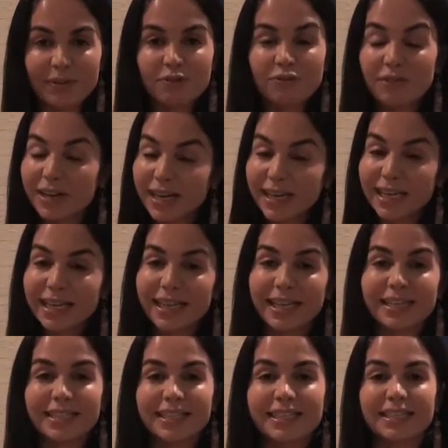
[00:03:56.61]
But really, at
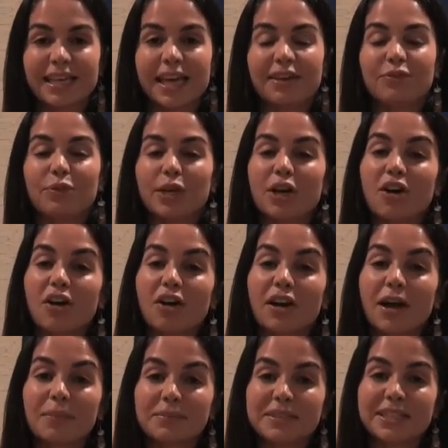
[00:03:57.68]
the end of the day, if we
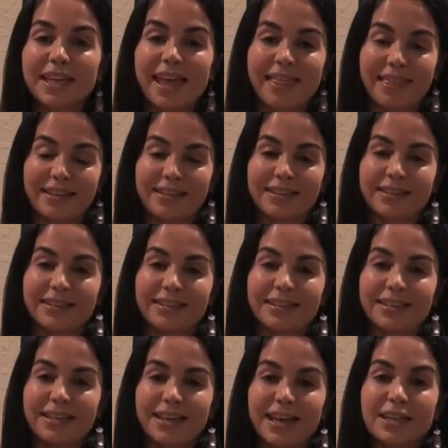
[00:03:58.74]
can't come together
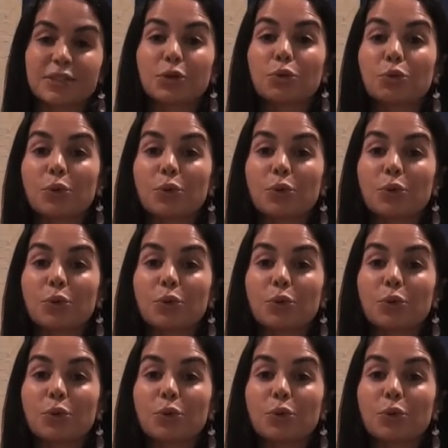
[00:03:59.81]
as a